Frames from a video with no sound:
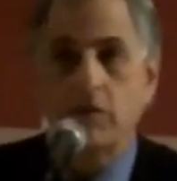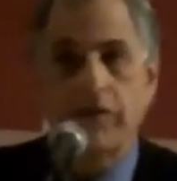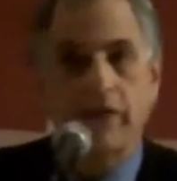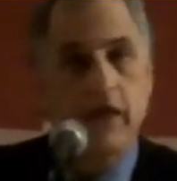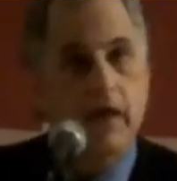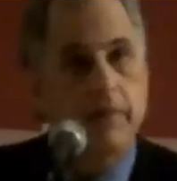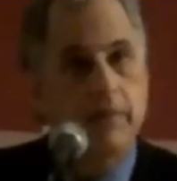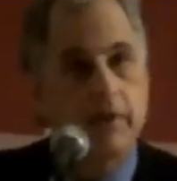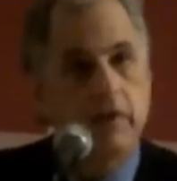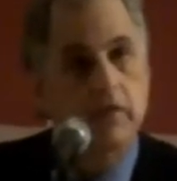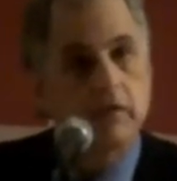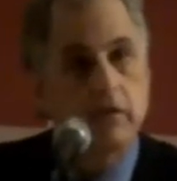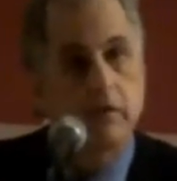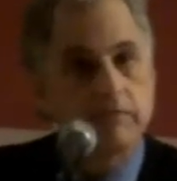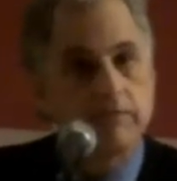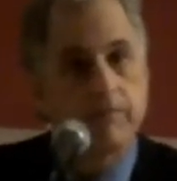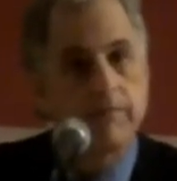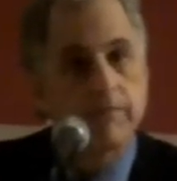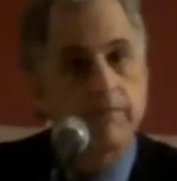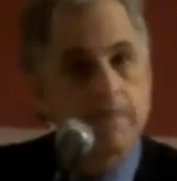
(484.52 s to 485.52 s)
with that opinion.
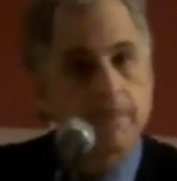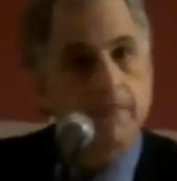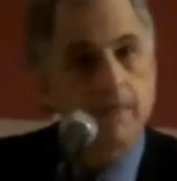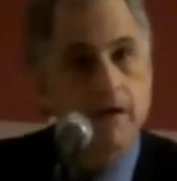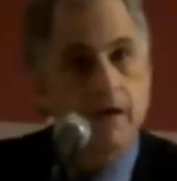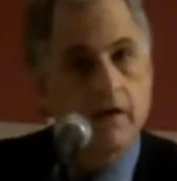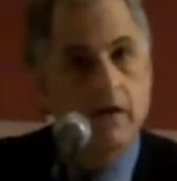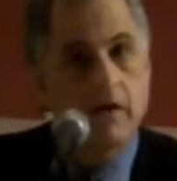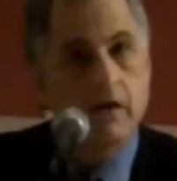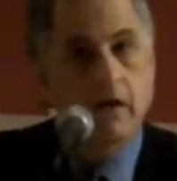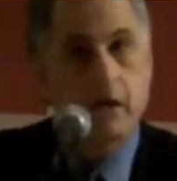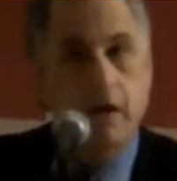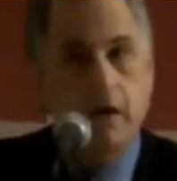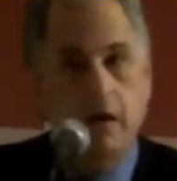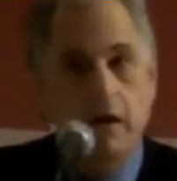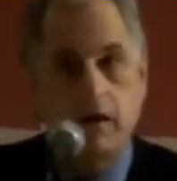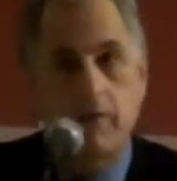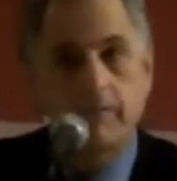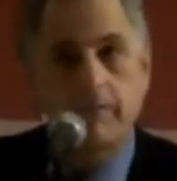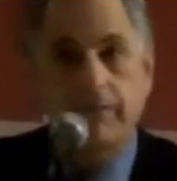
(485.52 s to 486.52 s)

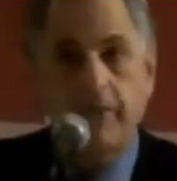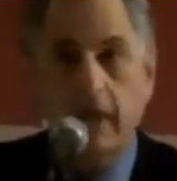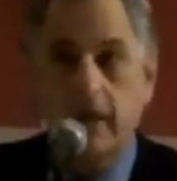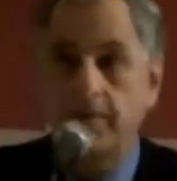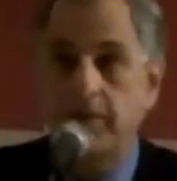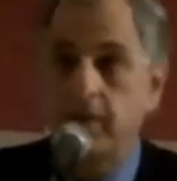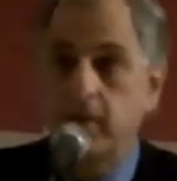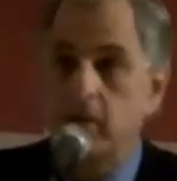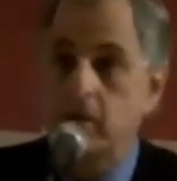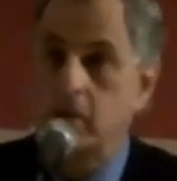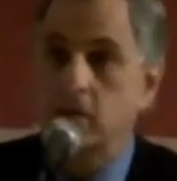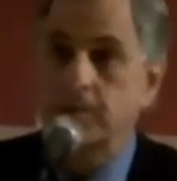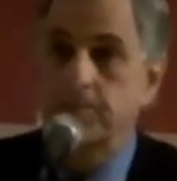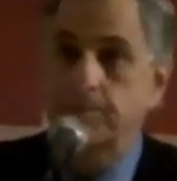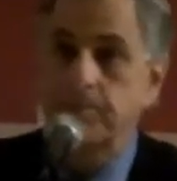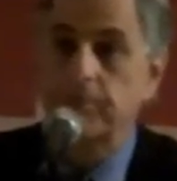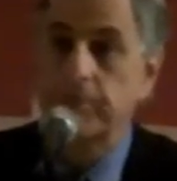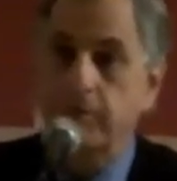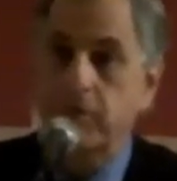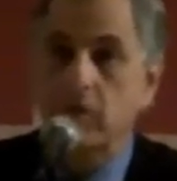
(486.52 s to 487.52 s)
That opinion is,
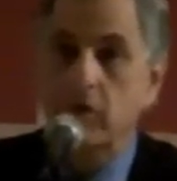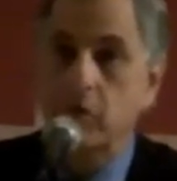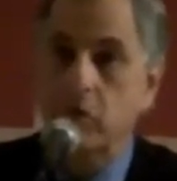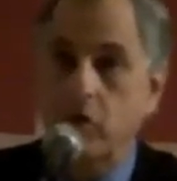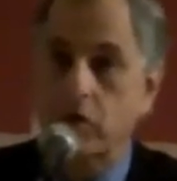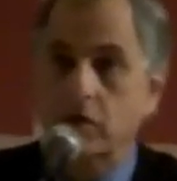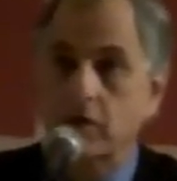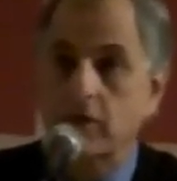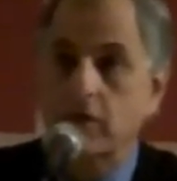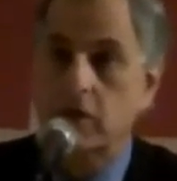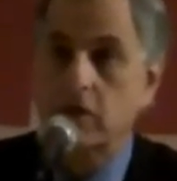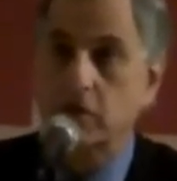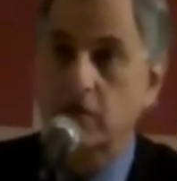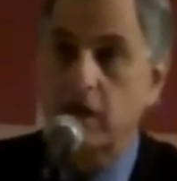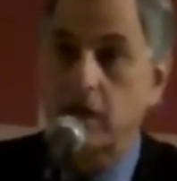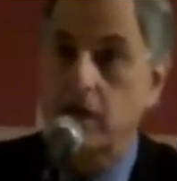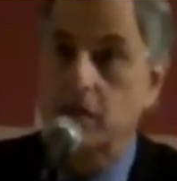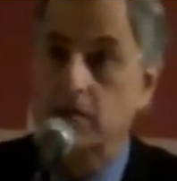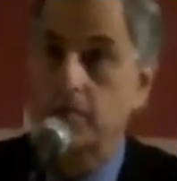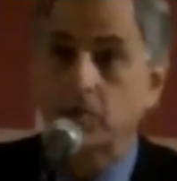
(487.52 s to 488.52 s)
the courts
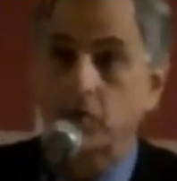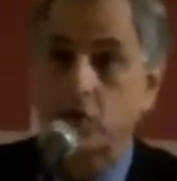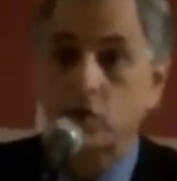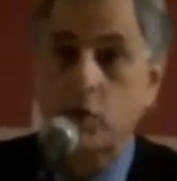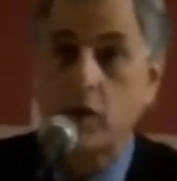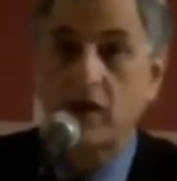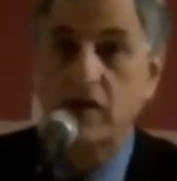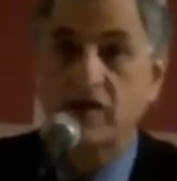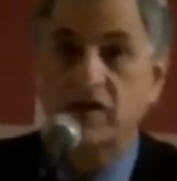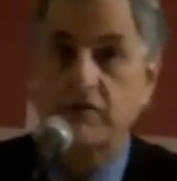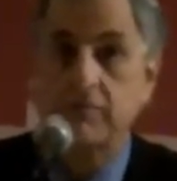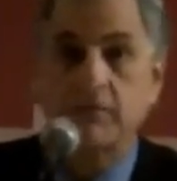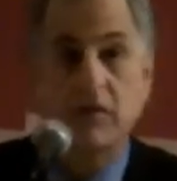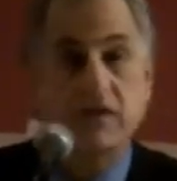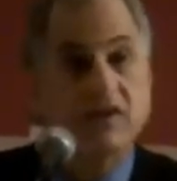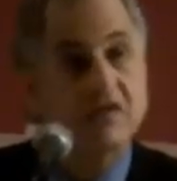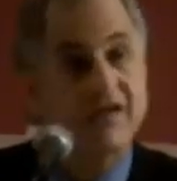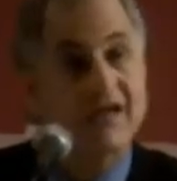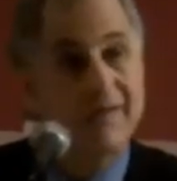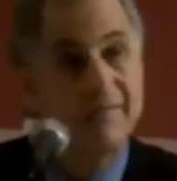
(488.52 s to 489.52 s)
said it's persuasive, but
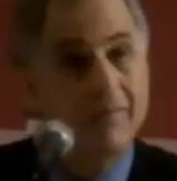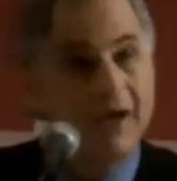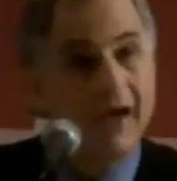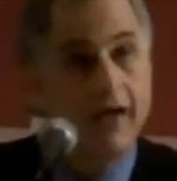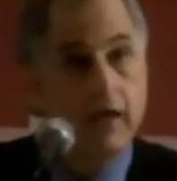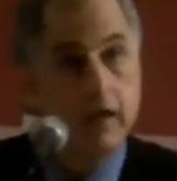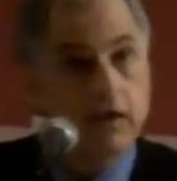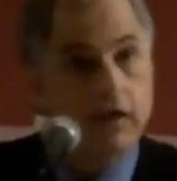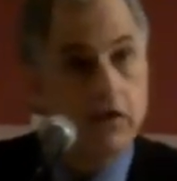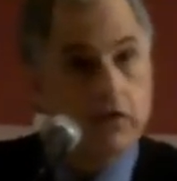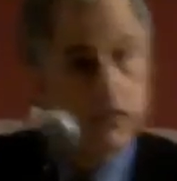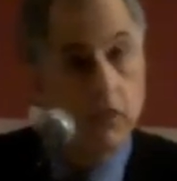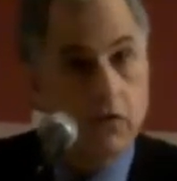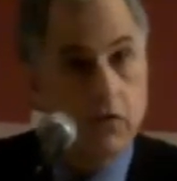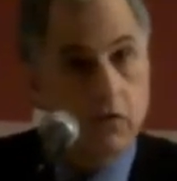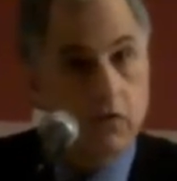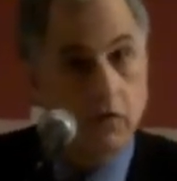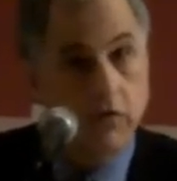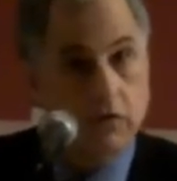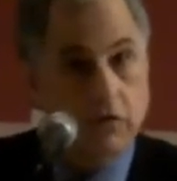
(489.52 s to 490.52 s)
it's not binding on
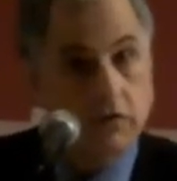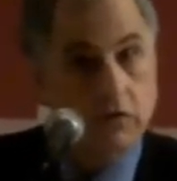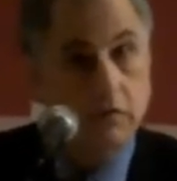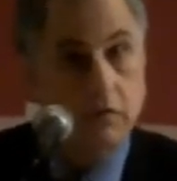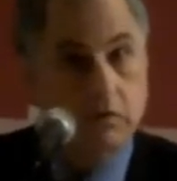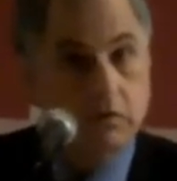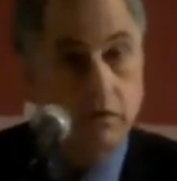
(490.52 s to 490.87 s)
the courts,